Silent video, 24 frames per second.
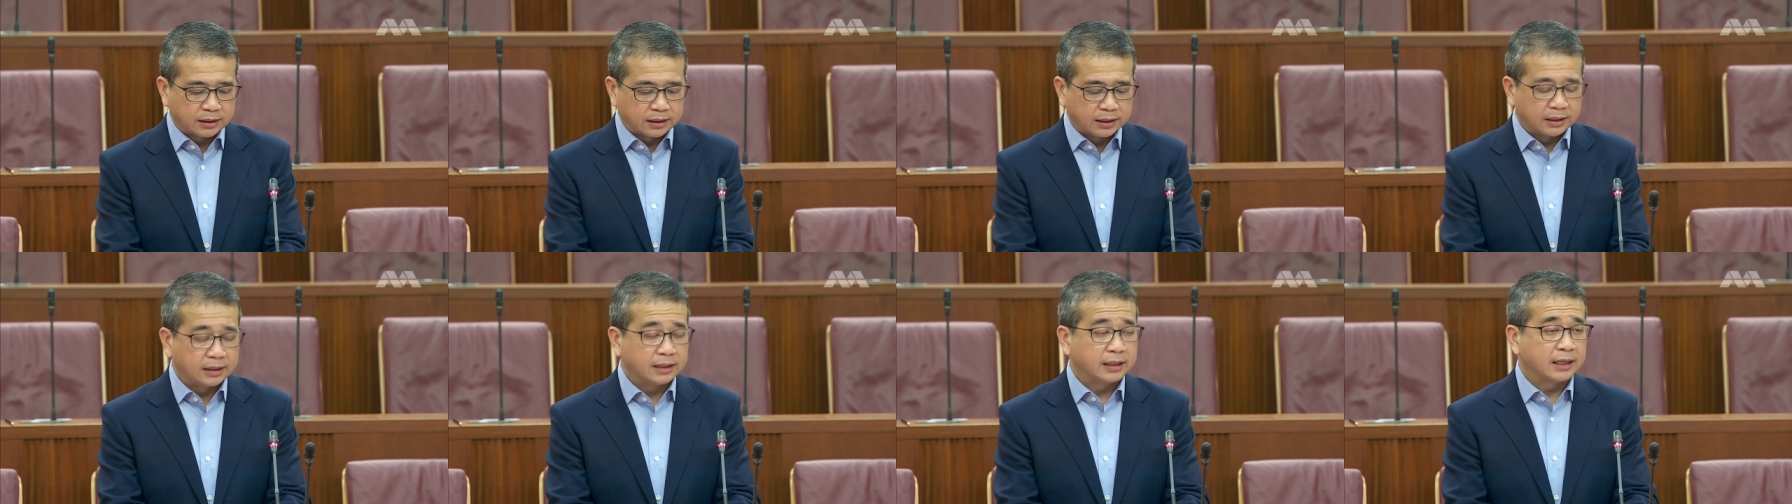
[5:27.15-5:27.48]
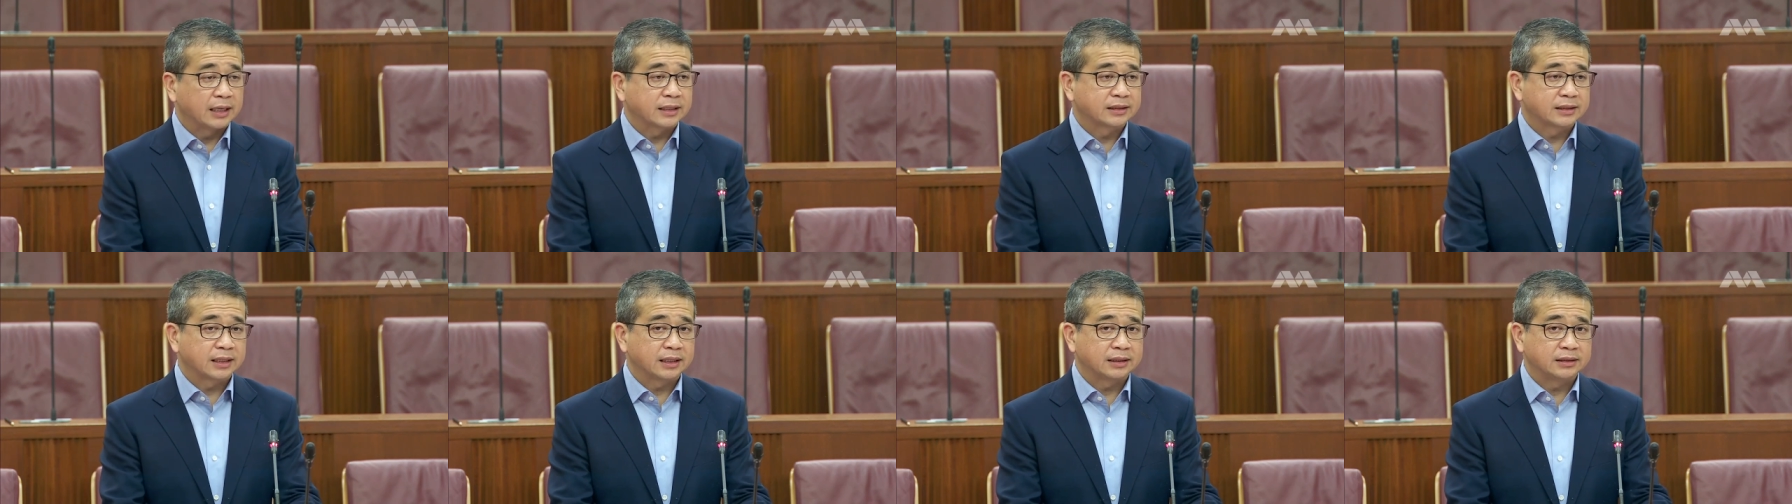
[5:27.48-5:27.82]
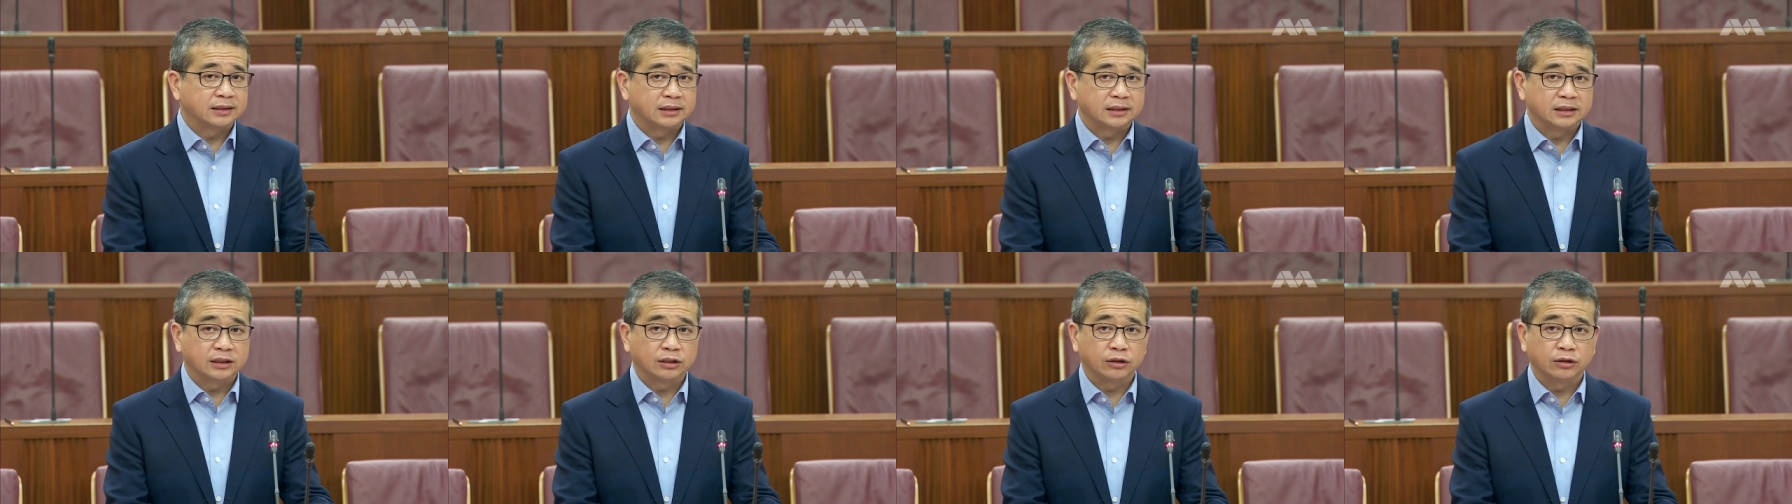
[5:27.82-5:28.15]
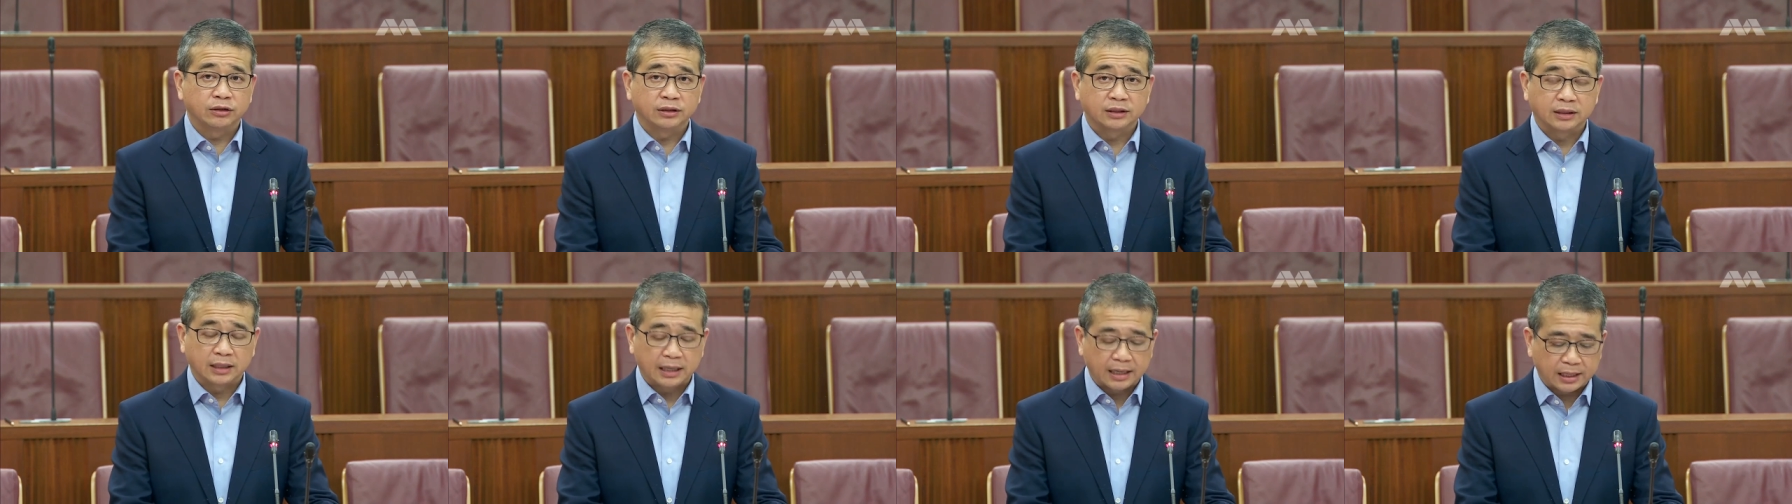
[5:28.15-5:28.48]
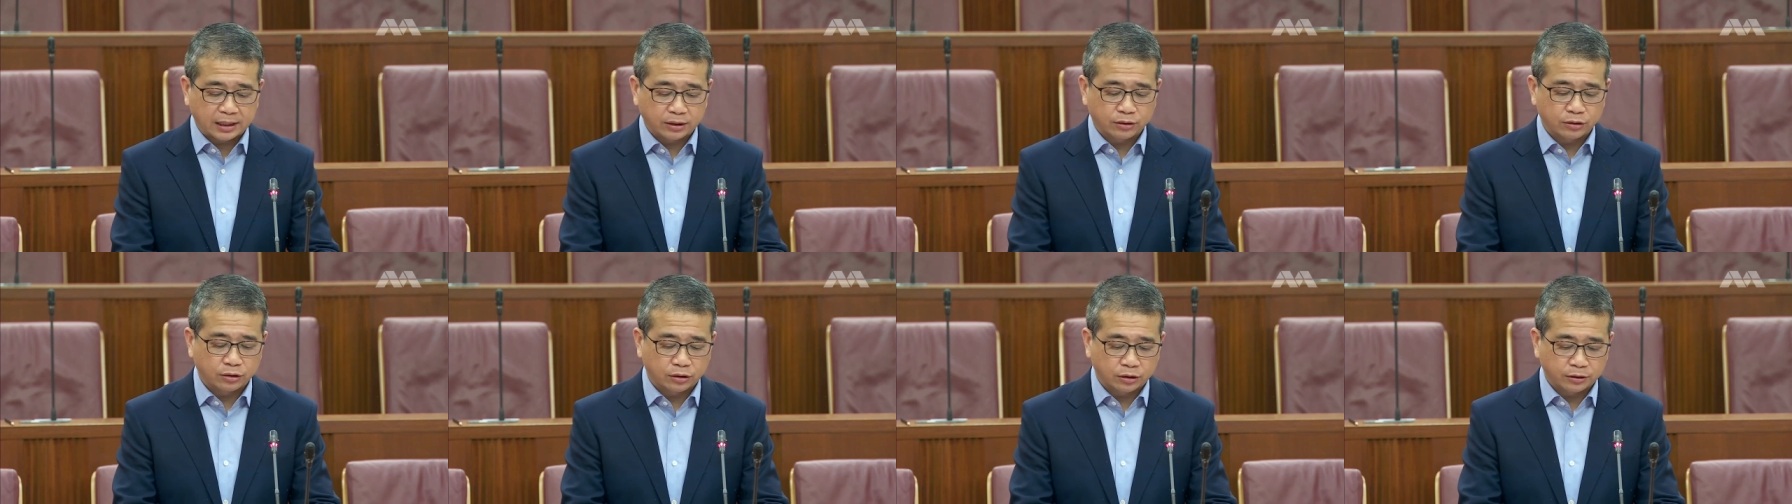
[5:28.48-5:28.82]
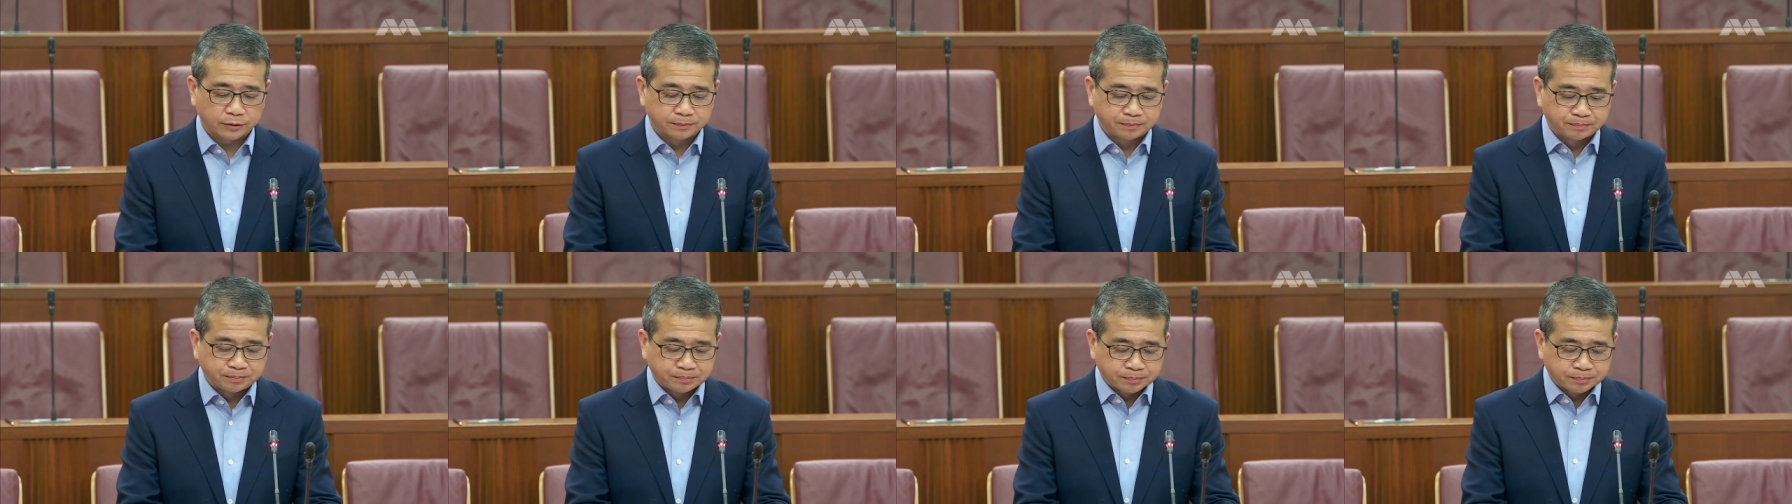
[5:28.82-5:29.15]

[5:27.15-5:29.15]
in the SICC or in the High Court.